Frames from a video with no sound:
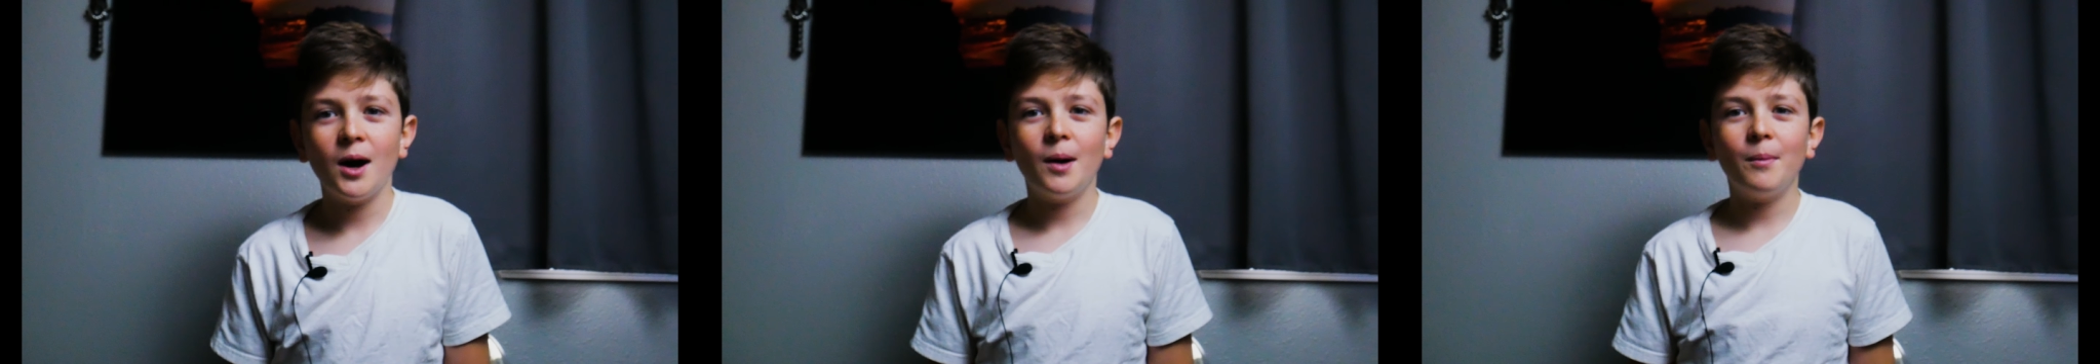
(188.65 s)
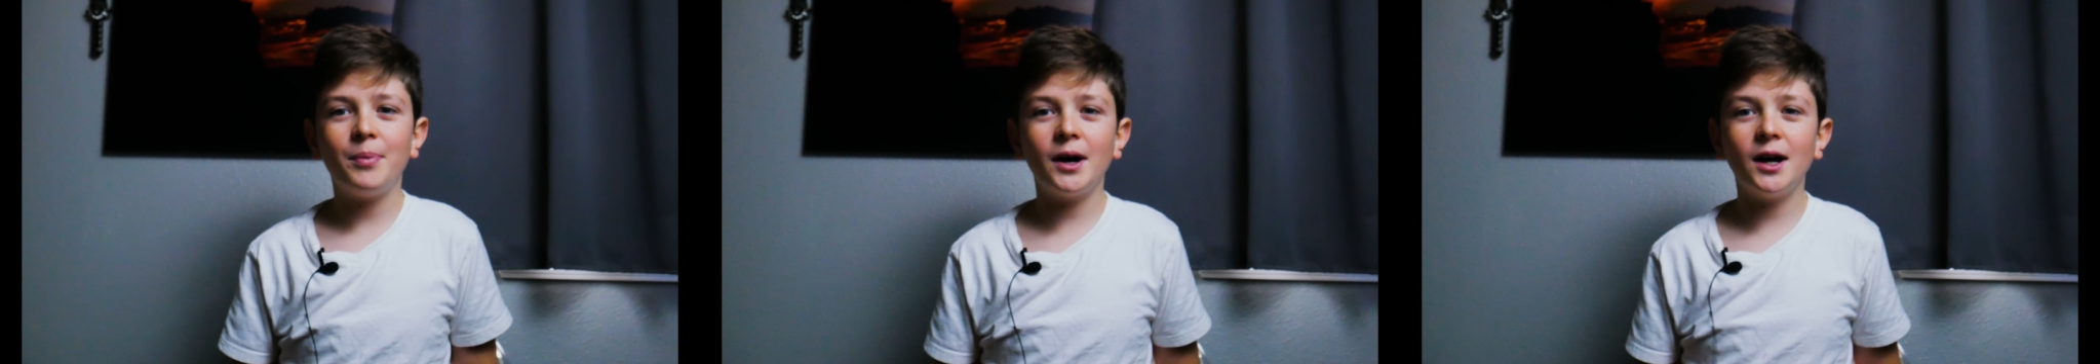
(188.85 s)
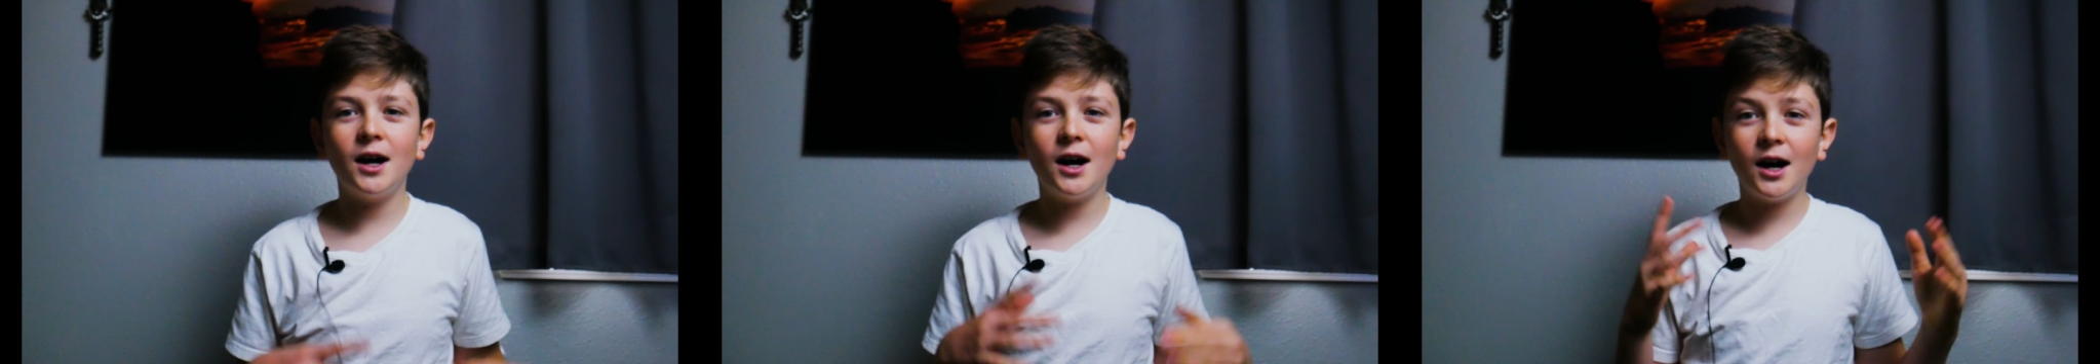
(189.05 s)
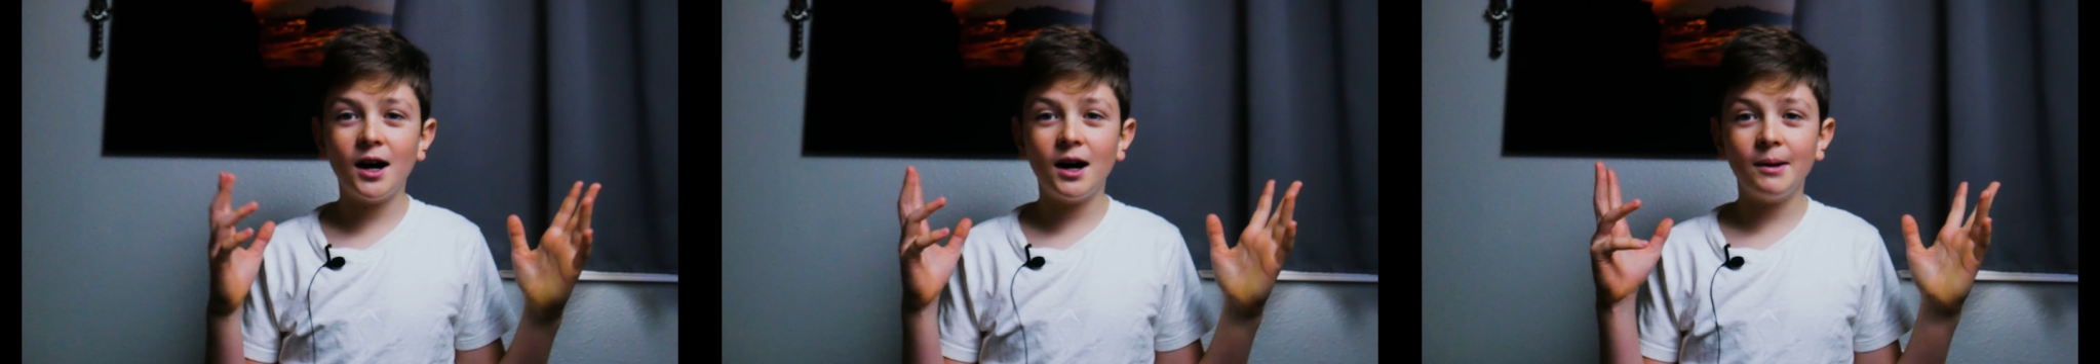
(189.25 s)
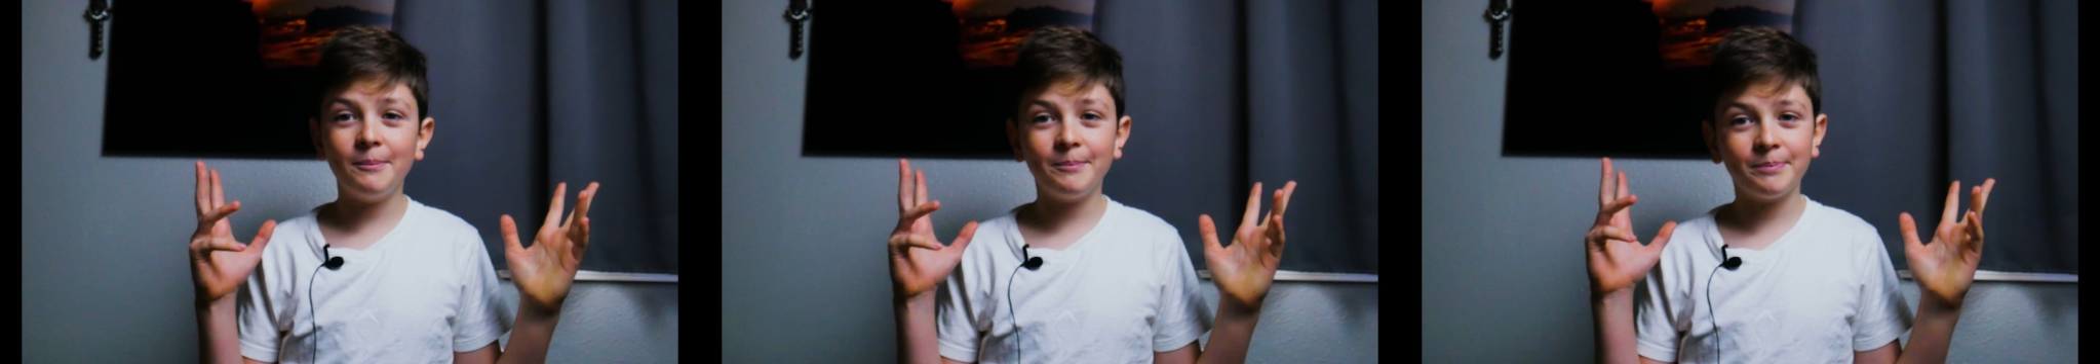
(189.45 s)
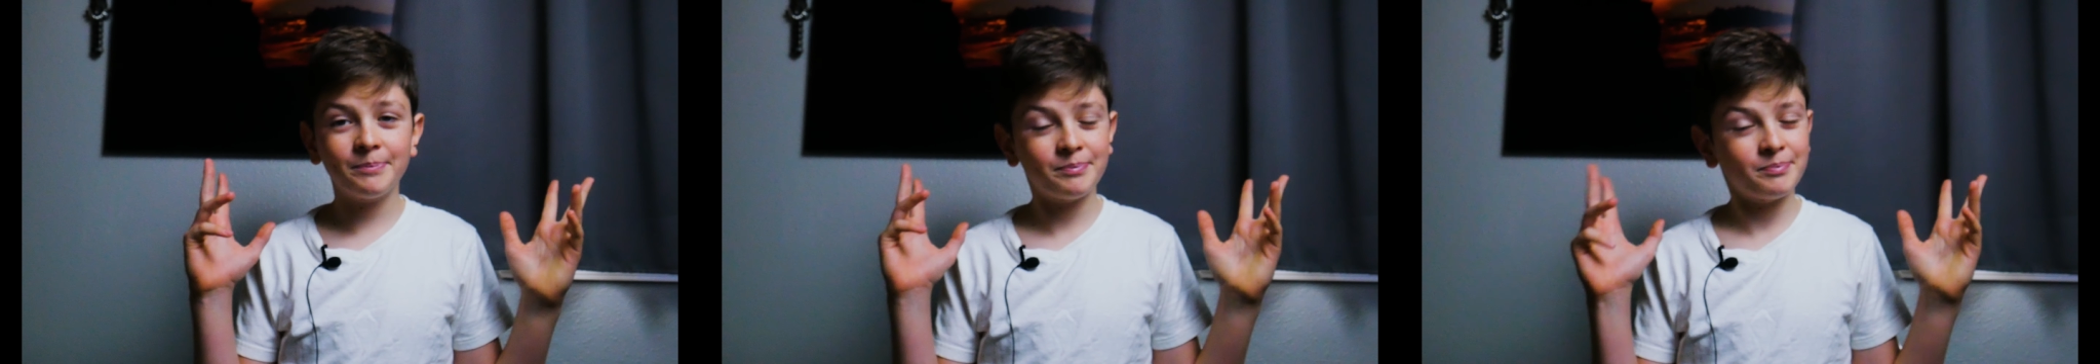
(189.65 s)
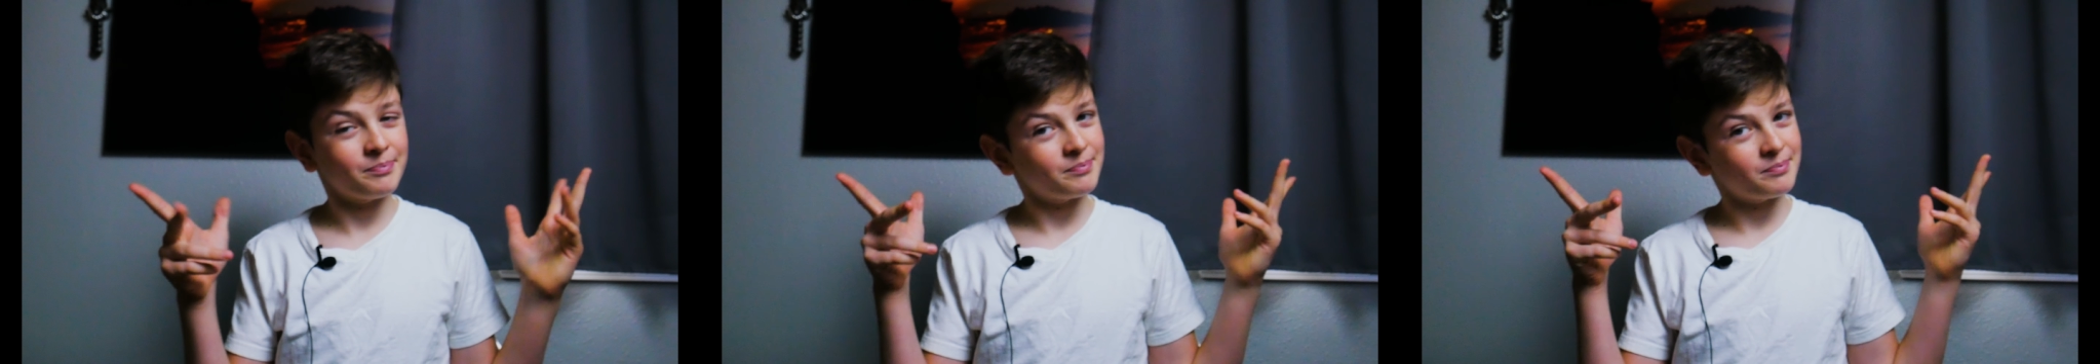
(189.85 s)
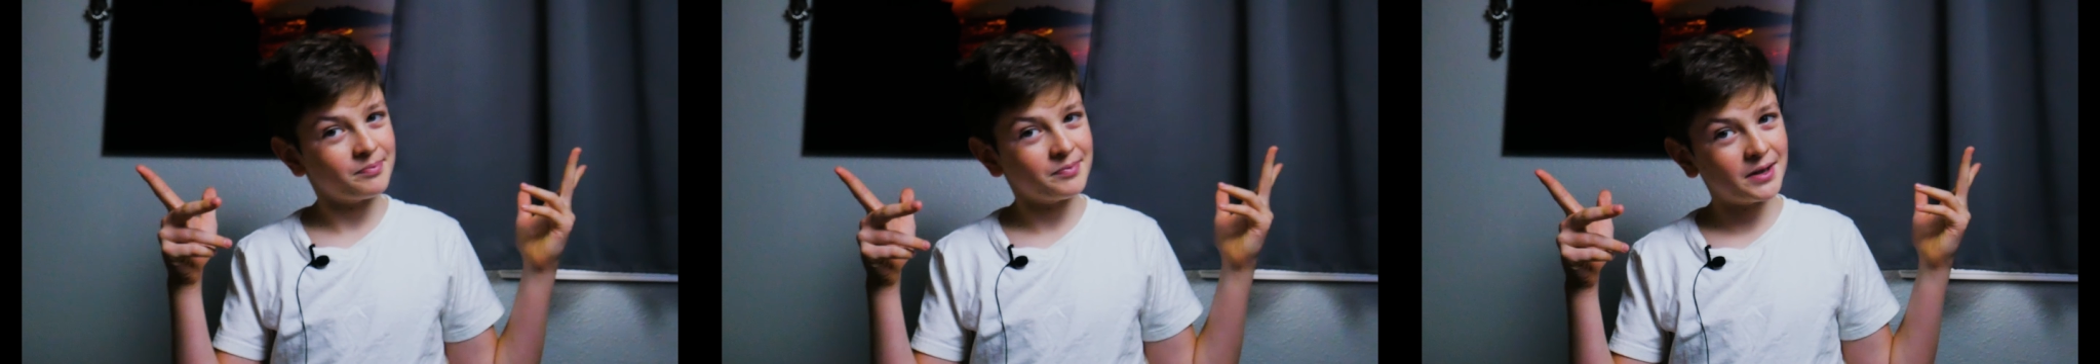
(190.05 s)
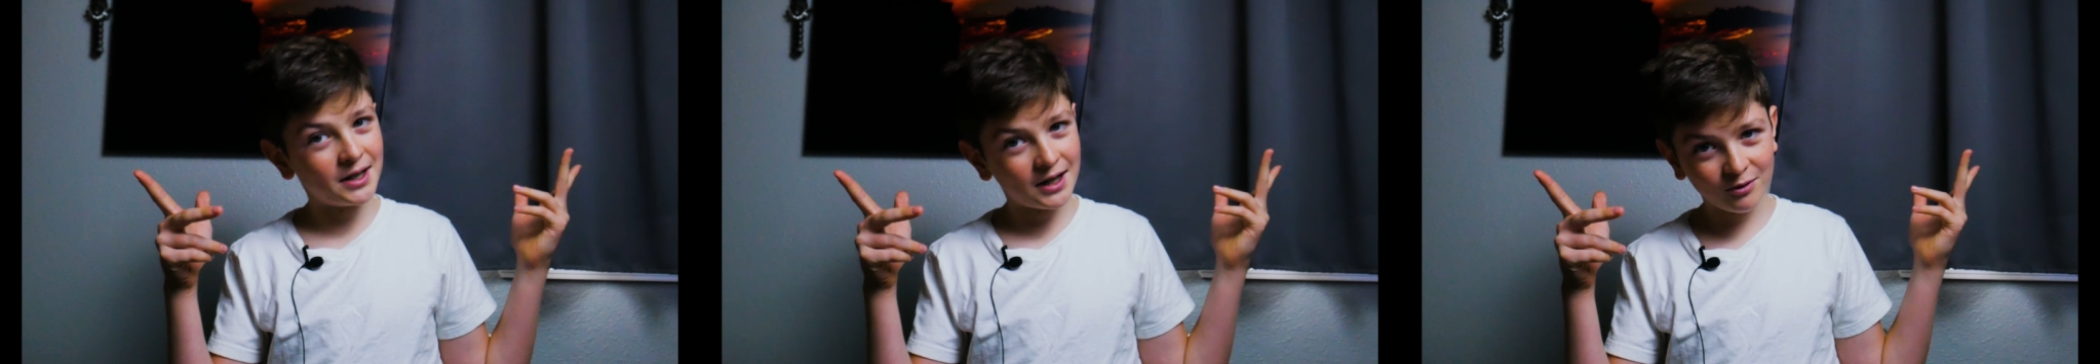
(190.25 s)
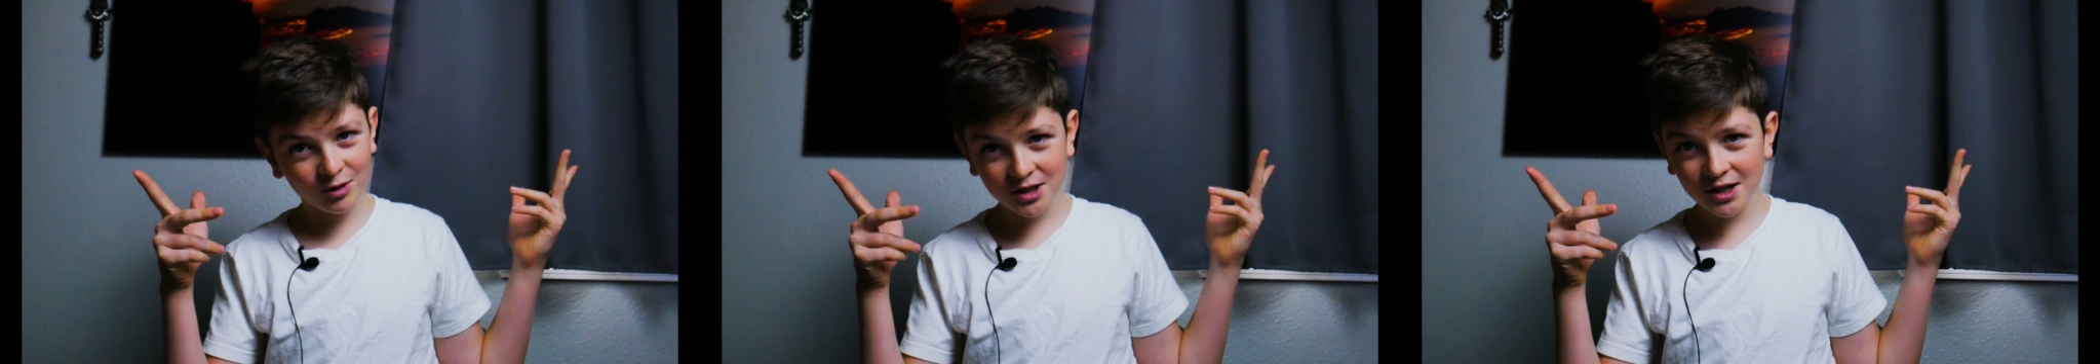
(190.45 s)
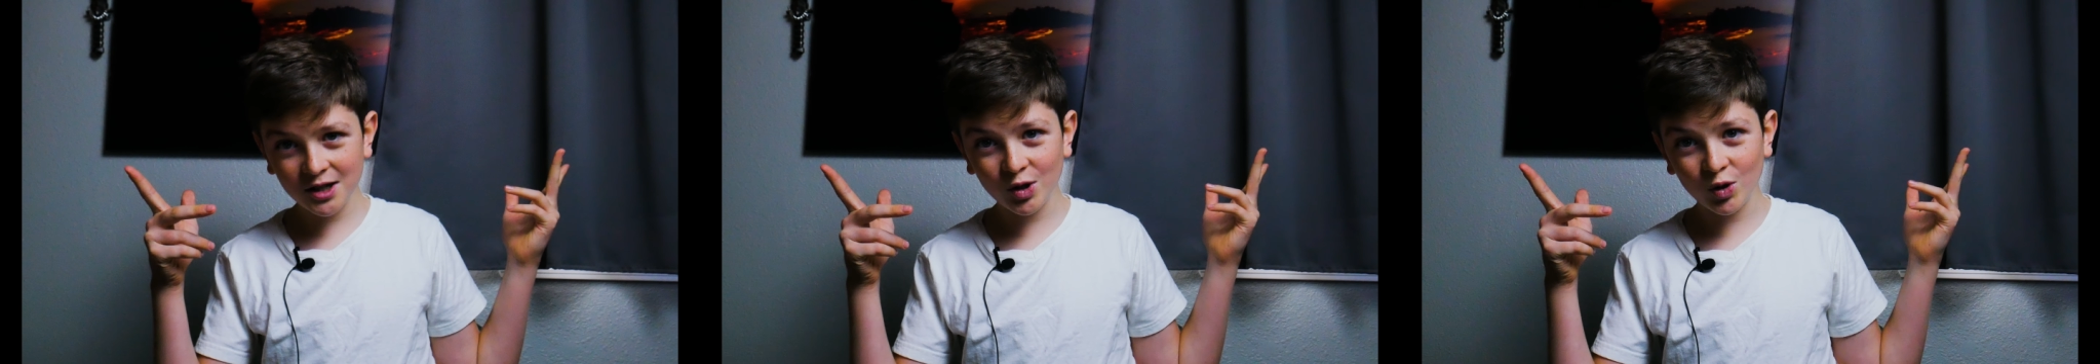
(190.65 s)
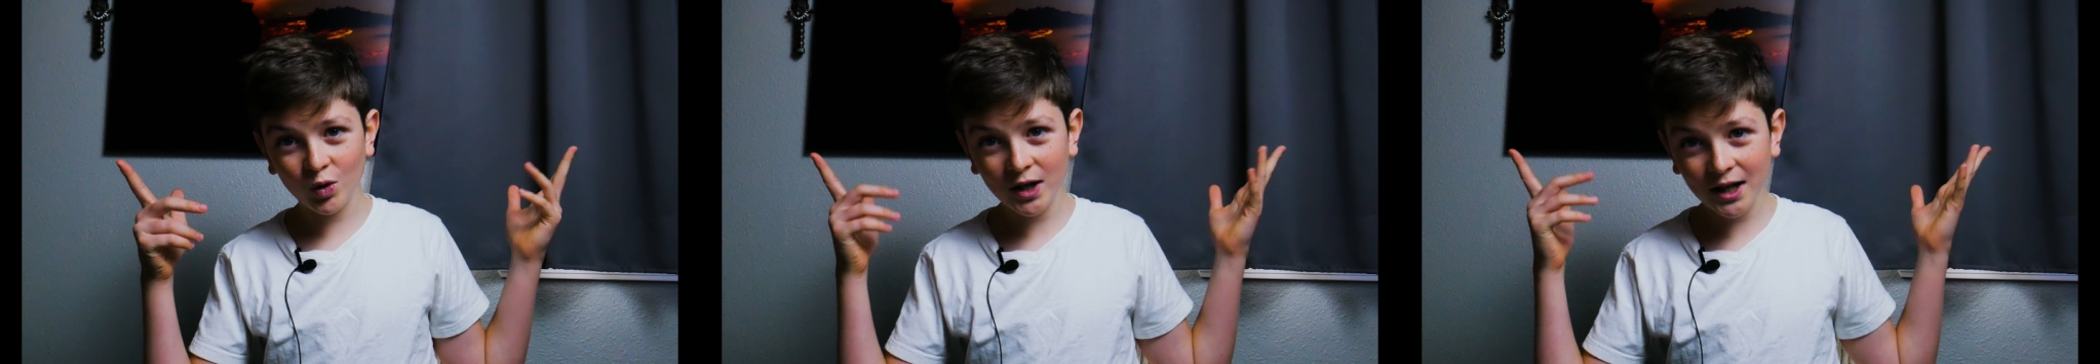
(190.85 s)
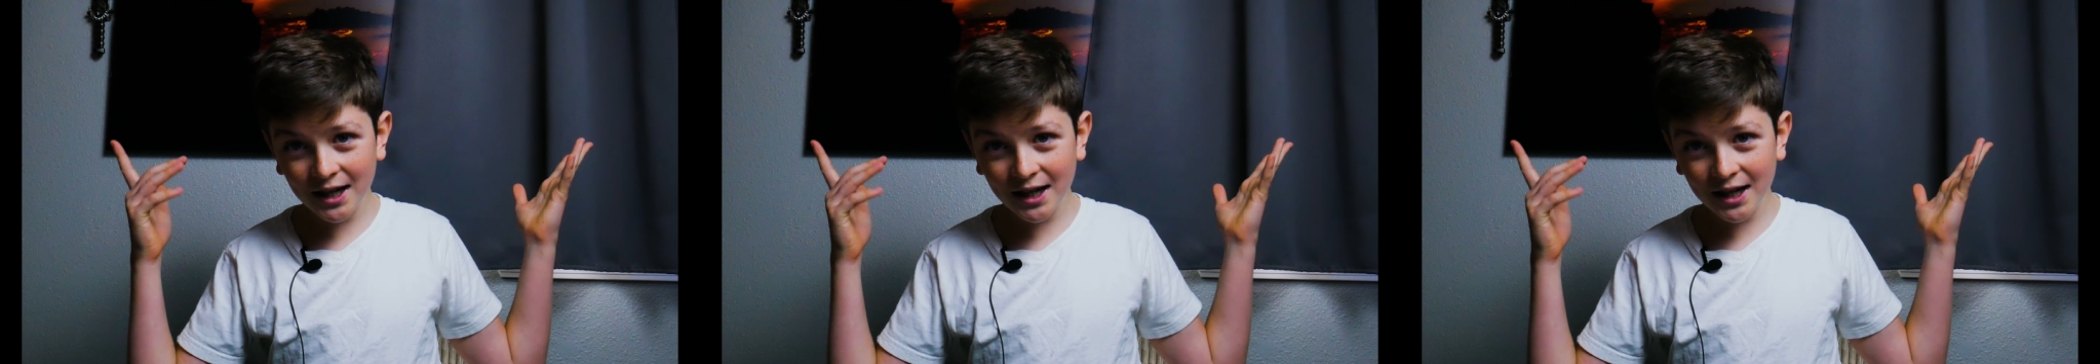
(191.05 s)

But um, and I will see you